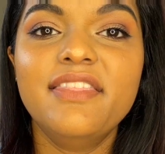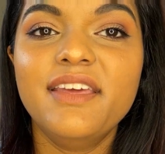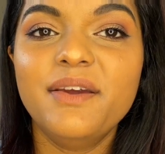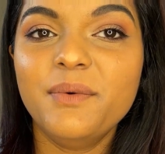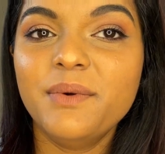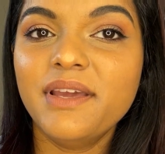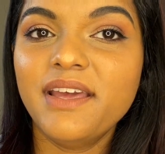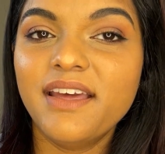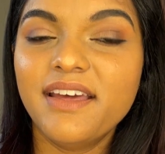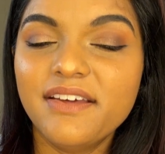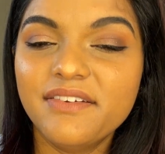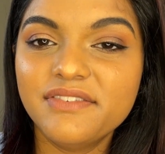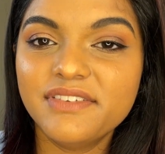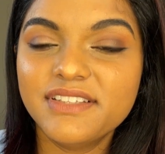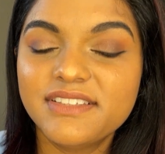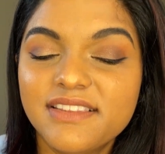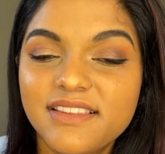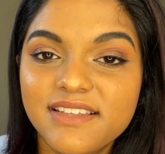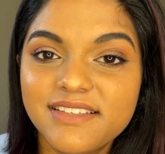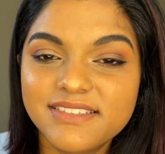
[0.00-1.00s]
there we have
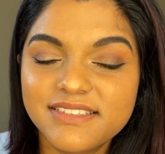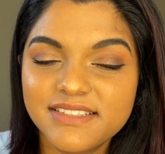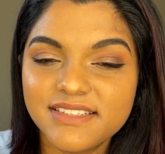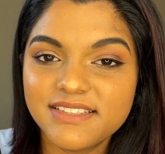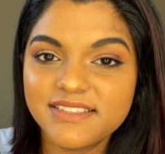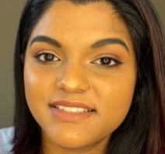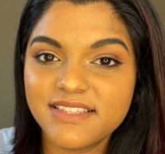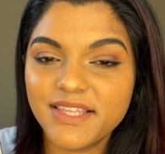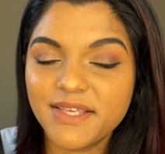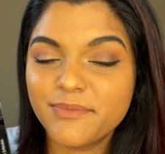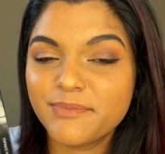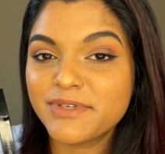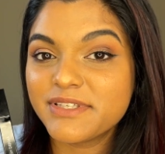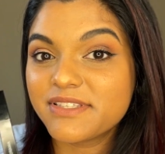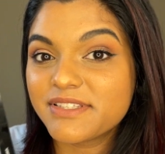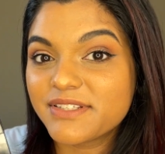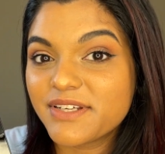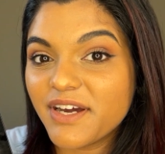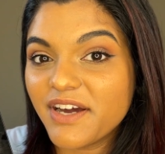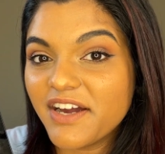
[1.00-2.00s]
it. This is the
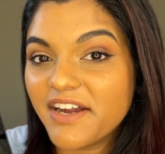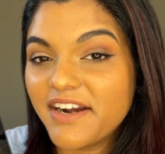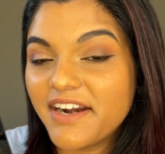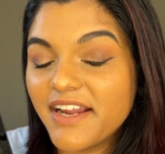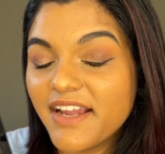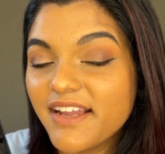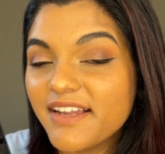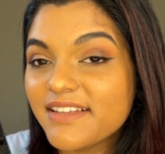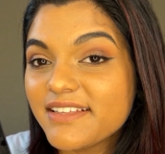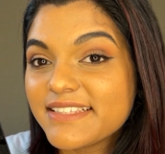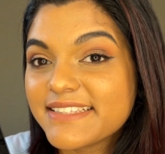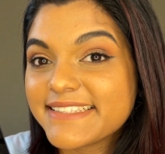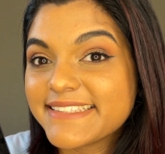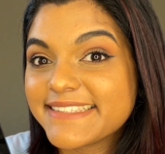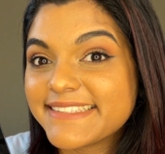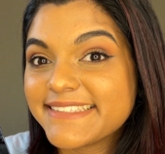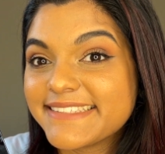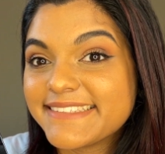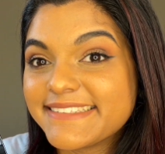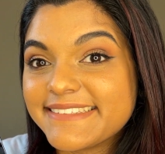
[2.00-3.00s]
mascara.
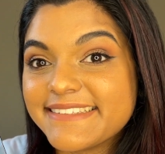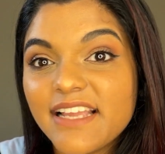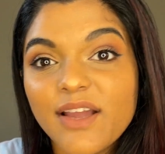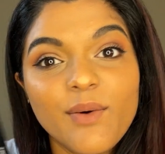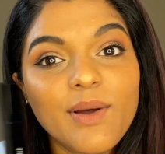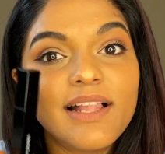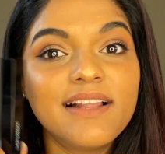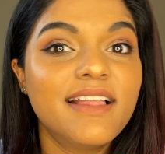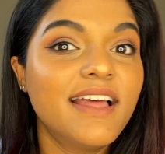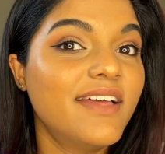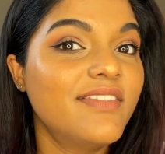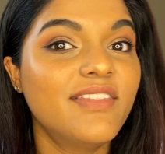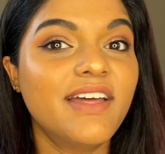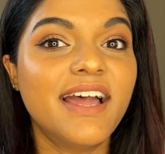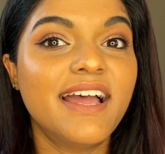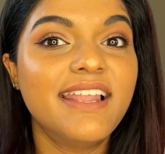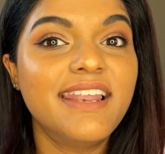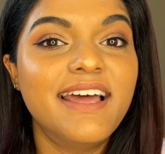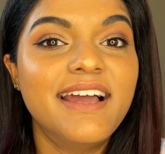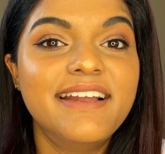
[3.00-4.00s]
Well, and the
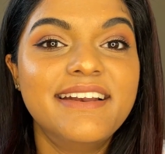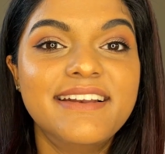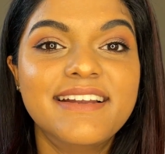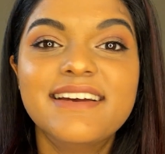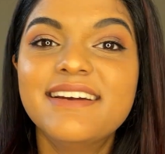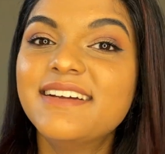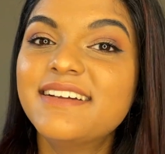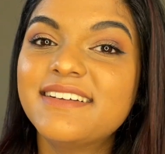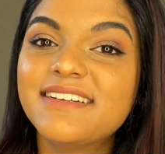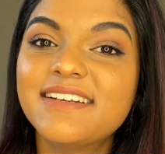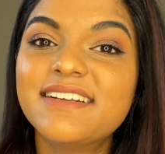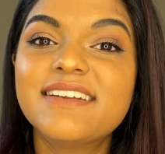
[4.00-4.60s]
eyeliner.